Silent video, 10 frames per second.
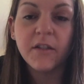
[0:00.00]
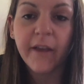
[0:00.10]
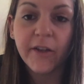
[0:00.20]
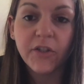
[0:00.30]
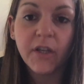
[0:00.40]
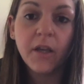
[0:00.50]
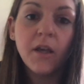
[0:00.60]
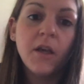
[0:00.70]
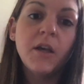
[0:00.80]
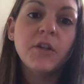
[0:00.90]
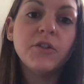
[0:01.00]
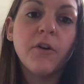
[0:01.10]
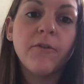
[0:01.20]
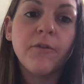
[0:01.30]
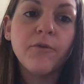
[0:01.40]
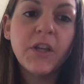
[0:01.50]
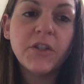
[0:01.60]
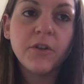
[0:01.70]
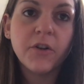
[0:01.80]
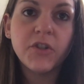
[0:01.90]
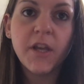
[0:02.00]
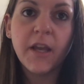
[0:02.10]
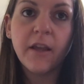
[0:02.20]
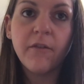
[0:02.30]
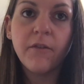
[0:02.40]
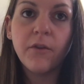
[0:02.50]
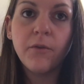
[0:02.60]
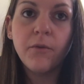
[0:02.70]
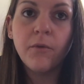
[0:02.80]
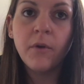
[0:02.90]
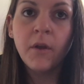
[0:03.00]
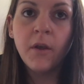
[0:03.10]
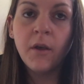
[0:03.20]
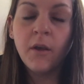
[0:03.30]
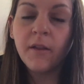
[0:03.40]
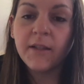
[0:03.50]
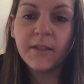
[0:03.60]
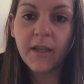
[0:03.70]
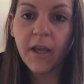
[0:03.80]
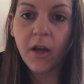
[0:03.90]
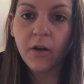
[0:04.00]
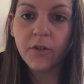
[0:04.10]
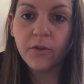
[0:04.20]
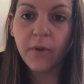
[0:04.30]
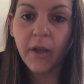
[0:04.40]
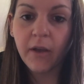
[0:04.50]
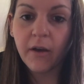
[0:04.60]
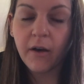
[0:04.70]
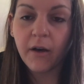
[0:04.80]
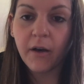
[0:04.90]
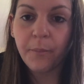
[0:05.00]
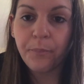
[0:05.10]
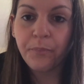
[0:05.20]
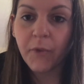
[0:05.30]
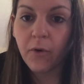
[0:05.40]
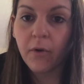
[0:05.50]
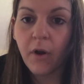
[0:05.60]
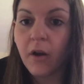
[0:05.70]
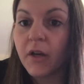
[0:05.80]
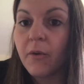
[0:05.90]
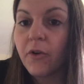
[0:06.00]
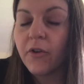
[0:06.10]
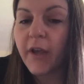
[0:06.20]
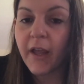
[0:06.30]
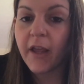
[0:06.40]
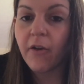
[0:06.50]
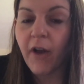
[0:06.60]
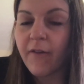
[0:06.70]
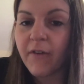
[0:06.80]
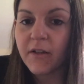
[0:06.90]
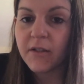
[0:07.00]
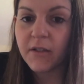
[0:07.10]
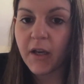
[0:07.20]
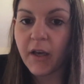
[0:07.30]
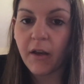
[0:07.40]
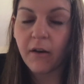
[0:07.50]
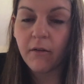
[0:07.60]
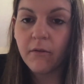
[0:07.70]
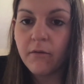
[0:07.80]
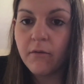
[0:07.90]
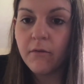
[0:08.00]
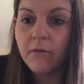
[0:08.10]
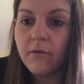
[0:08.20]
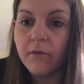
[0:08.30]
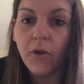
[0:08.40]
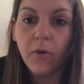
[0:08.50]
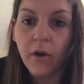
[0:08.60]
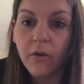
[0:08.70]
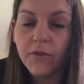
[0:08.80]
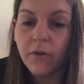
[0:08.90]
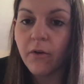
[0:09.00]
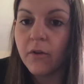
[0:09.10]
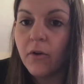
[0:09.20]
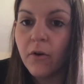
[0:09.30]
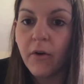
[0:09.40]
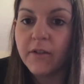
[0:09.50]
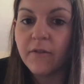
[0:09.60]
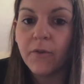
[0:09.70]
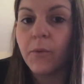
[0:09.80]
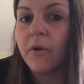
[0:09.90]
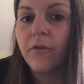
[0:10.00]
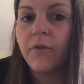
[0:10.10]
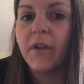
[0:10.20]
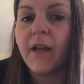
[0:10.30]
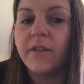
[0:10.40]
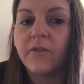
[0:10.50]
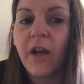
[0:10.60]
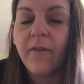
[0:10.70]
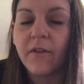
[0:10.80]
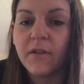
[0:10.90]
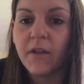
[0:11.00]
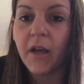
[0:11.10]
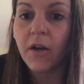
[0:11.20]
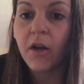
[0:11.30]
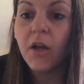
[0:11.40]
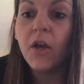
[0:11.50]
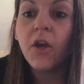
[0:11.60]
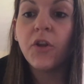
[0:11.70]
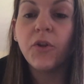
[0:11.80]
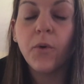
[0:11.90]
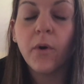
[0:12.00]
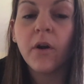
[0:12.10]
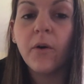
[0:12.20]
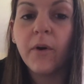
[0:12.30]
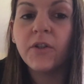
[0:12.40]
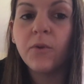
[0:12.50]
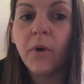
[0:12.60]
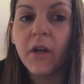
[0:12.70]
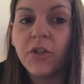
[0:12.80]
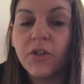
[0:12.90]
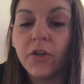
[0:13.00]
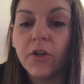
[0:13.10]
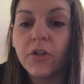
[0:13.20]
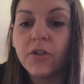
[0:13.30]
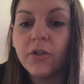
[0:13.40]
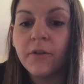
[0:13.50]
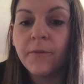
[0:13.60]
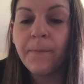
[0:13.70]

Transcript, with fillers: sketching. So for researching, if you, let's say, are doing, um, are going to create a graphic design logo. So, a logo as if you were a freelance graphic designer. You are going to want to search